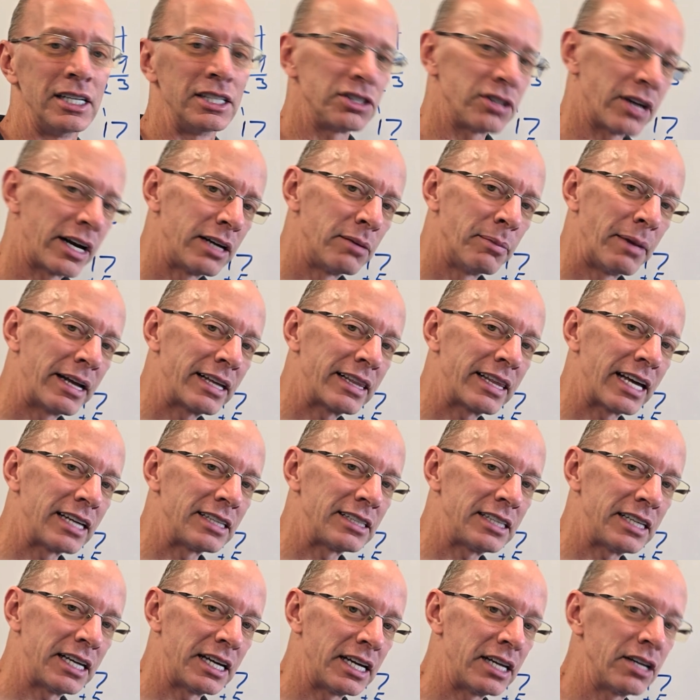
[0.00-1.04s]
Try to make
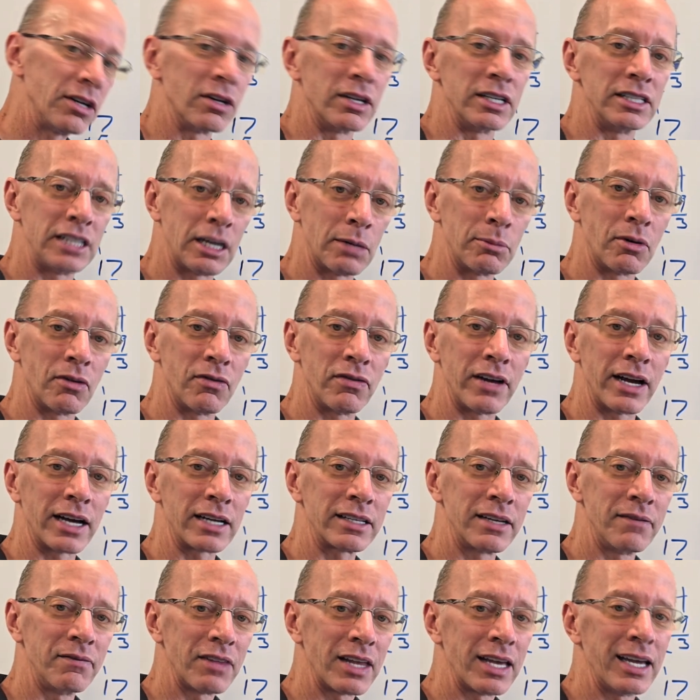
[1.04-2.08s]
that 10 or a double fact.